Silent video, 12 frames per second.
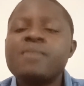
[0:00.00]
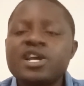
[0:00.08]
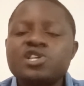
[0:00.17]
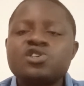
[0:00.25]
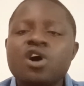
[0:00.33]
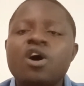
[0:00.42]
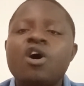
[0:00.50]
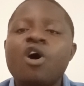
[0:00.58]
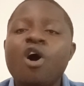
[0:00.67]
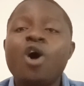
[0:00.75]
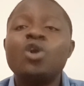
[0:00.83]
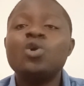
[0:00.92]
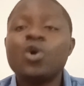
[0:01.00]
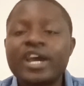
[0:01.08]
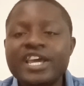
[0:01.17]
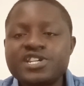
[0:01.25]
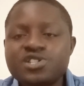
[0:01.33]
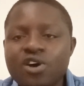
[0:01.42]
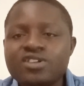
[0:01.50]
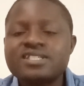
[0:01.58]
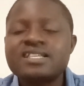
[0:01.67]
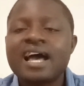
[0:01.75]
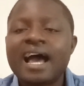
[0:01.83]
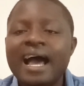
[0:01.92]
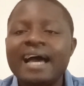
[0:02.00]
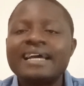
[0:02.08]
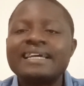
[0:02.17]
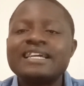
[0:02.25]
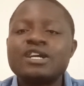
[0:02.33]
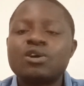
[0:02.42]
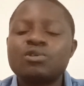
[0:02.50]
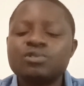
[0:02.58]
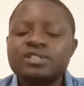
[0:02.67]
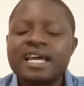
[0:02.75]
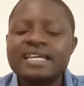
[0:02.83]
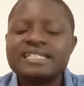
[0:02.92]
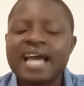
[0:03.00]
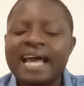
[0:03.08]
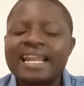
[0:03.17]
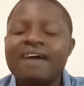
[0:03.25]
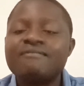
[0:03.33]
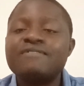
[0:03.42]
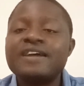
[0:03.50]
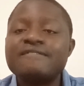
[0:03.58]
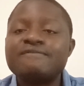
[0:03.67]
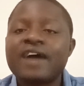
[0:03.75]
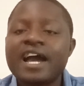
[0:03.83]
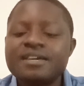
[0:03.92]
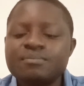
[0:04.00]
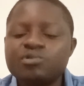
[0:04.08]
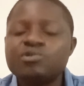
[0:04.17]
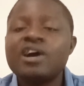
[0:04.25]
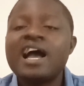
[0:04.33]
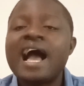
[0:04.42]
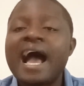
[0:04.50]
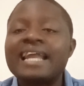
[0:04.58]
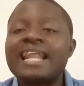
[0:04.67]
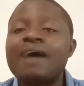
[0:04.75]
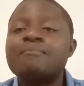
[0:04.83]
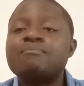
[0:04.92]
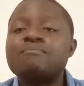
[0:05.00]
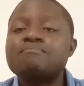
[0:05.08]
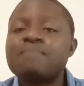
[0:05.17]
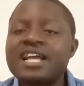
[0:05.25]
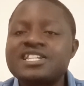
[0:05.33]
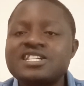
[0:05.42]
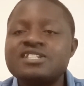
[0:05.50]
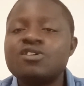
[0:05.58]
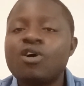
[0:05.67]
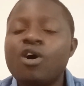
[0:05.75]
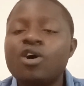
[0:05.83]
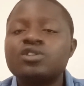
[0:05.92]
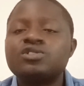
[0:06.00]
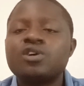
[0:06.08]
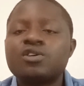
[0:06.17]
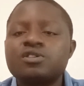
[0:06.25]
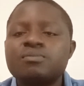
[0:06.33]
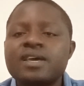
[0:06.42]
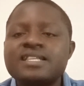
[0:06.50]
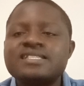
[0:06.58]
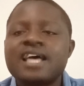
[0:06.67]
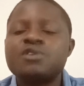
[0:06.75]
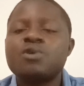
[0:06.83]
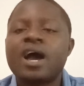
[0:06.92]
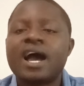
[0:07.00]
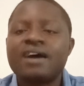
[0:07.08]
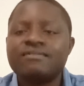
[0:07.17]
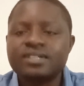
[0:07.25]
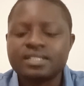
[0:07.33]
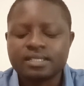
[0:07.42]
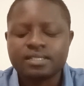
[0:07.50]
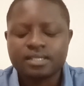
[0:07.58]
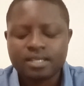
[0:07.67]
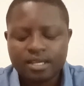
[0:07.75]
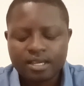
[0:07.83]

Make sure all locations are included and are verifiable and are matching all documents that you are having.